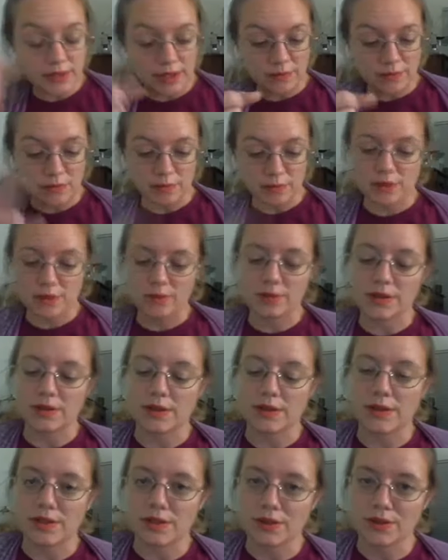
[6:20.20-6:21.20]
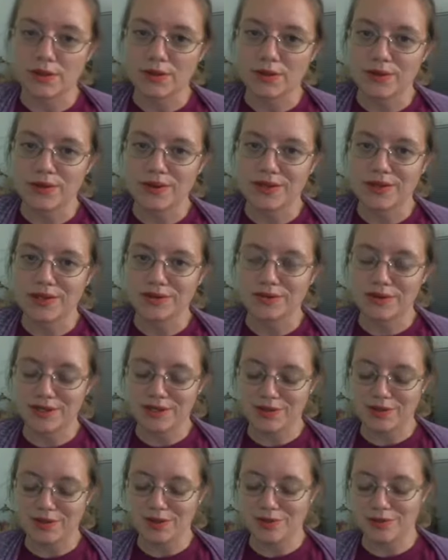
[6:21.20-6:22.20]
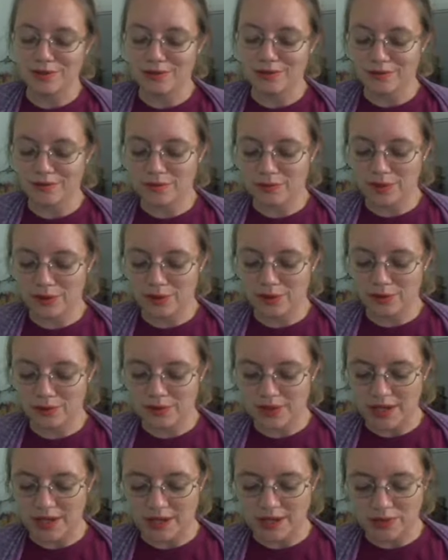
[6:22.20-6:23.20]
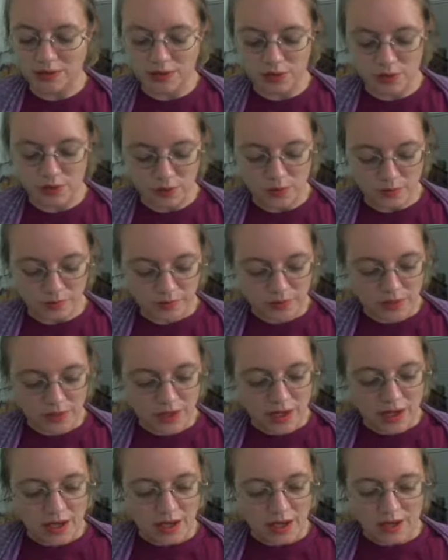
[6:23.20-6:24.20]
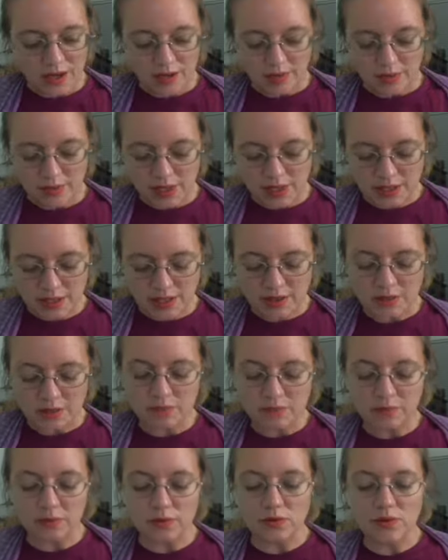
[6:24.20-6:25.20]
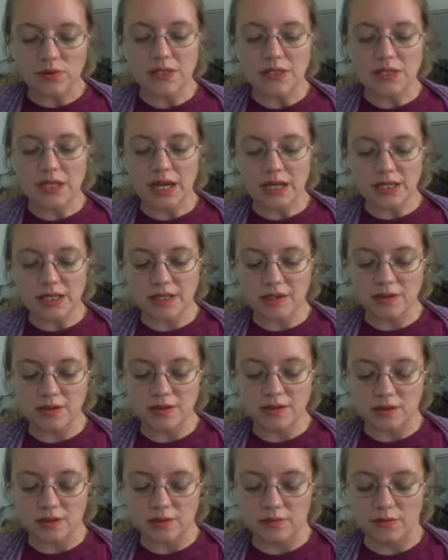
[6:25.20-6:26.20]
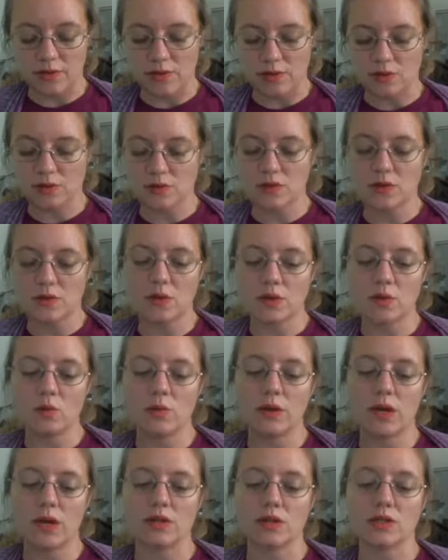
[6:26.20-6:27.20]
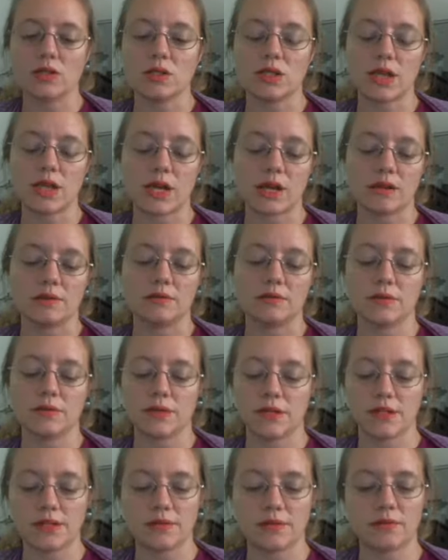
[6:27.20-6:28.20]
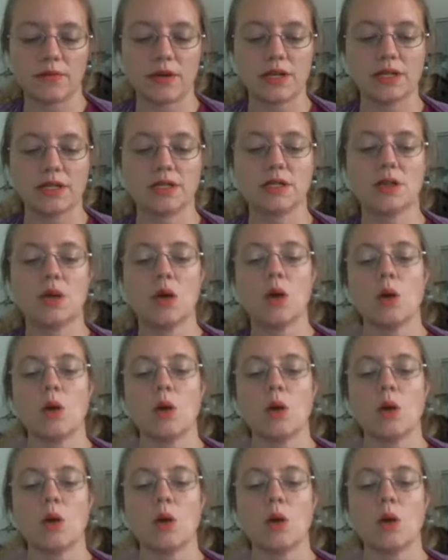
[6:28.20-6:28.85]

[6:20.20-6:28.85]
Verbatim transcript: I am familiar with, and I know a lot of kids are familiar with that too. Um, and then for stocking stuffers, we actually have these fun